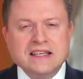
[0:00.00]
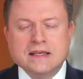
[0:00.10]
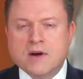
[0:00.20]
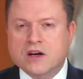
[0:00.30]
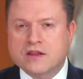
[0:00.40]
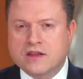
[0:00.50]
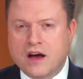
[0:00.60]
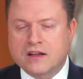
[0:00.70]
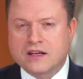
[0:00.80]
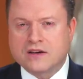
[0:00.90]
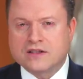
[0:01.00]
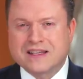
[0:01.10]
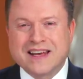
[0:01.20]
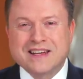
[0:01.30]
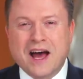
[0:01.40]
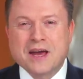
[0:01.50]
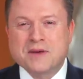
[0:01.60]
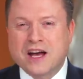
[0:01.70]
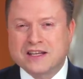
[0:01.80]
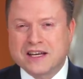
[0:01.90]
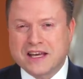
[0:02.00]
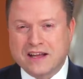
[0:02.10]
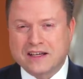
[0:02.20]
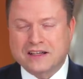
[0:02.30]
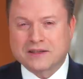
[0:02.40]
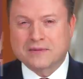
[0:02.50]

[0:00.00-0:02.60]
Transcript: is American Thought Leaders, and I'm Jan Jekielek.